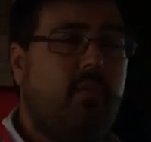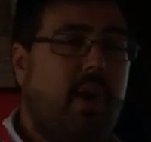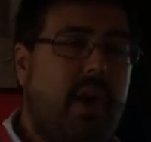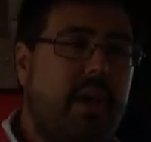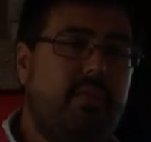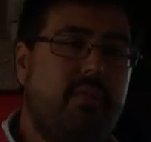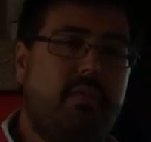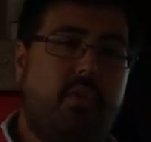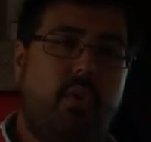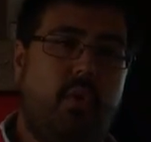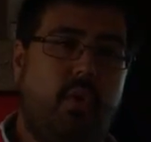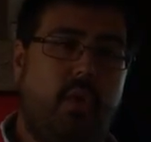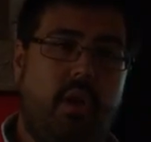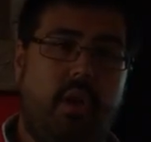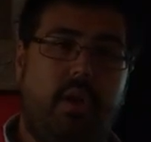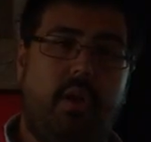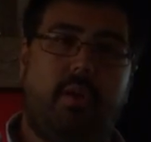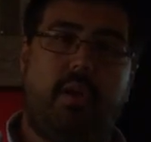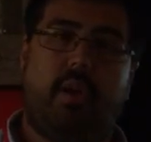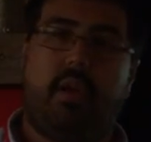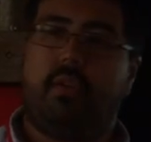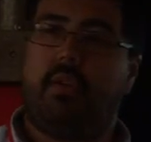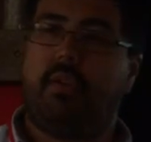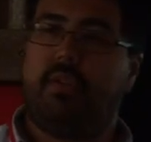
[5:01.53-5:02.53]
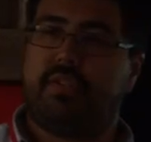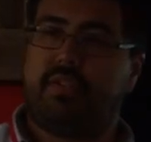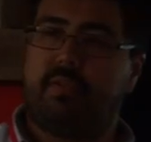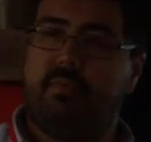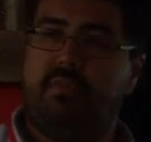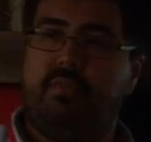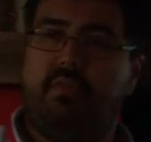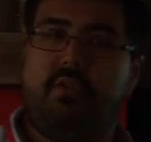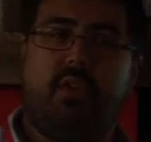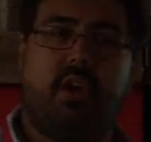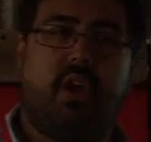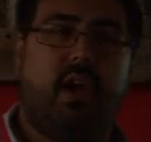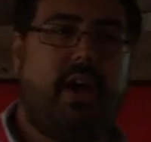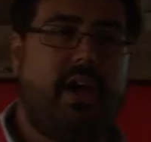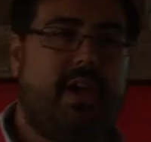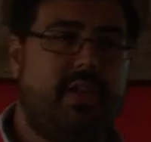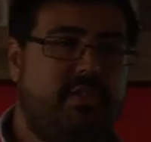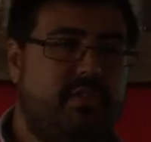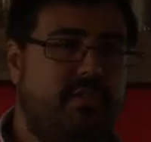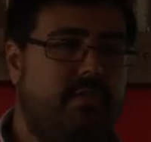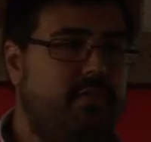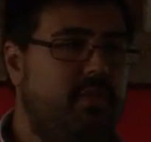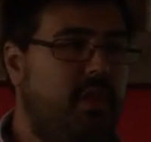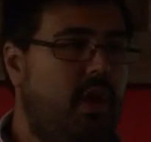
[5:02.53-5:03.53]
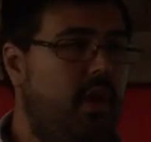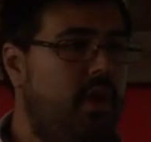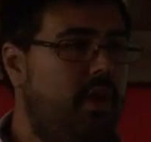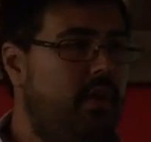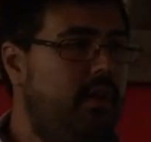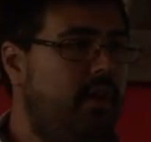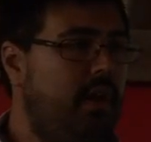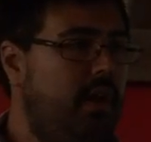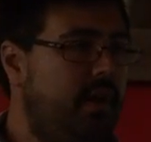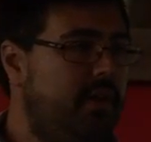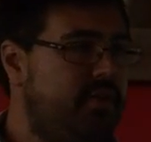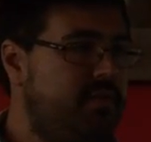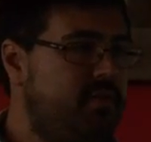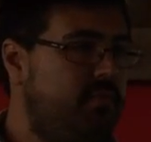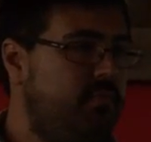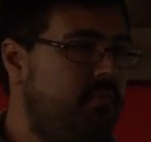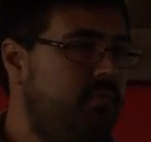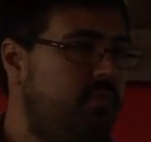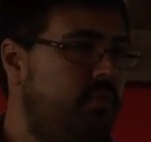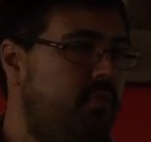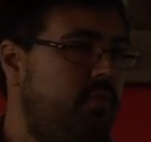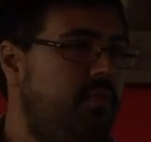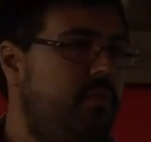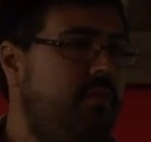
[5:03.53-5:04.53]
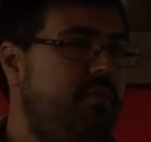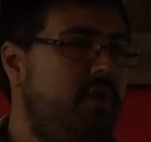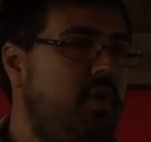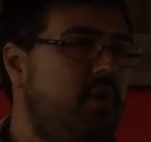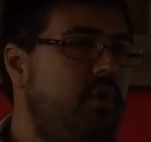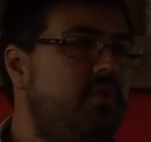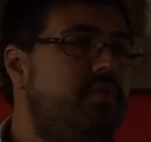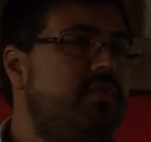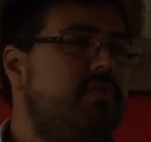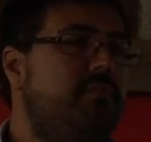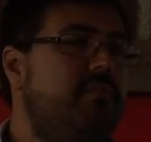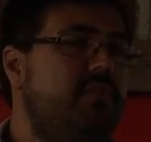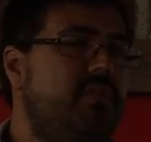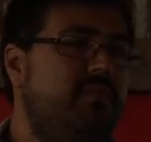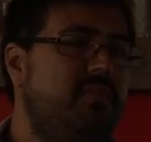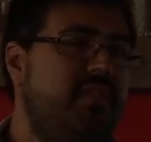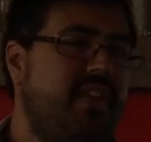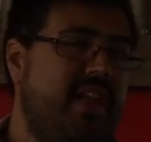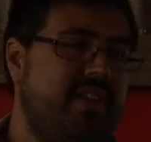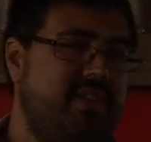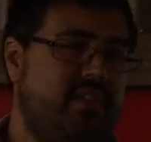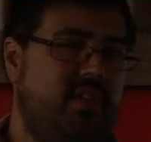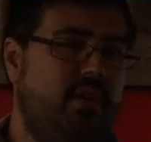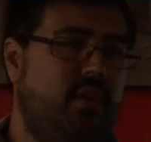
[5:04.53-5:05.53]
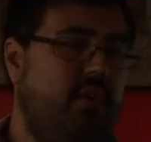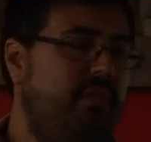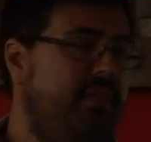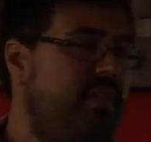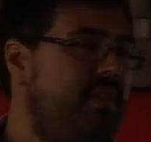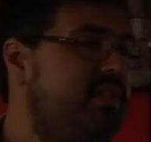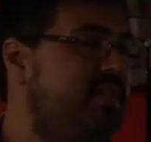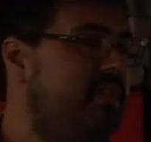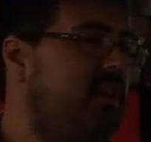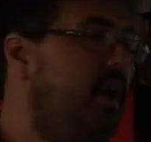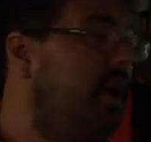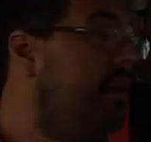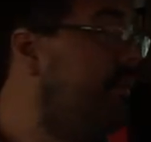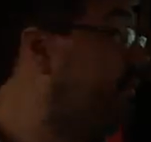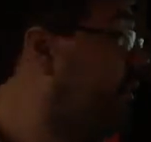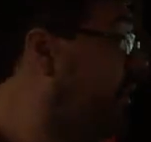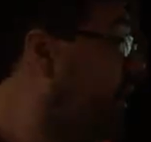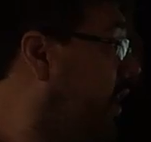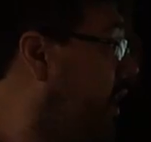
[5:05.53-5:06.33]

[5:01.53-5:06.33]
Wraith cooler. I know some of you guys have done some reviews and some testing on this stuff.